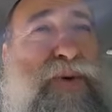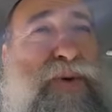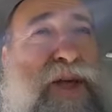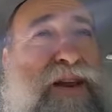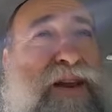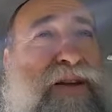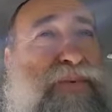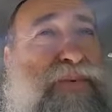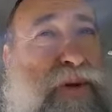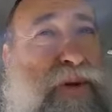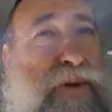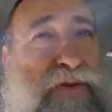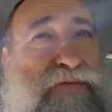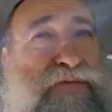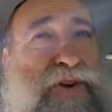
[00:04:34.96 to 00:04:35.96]
we had a
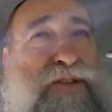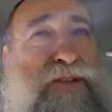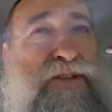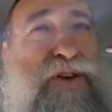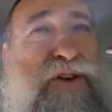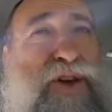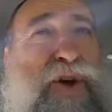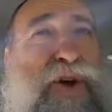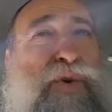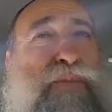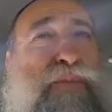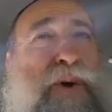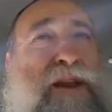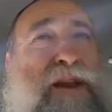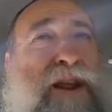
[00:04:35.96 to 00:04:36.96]
plumber friend who
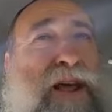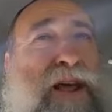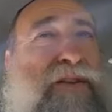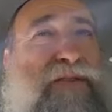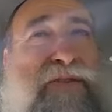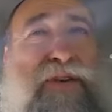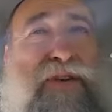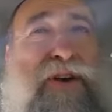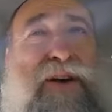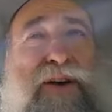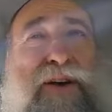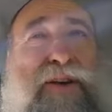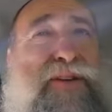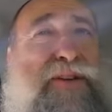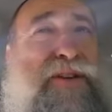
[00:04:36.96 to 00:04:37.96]
made it out
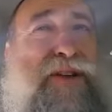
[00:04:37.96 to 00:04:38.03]
of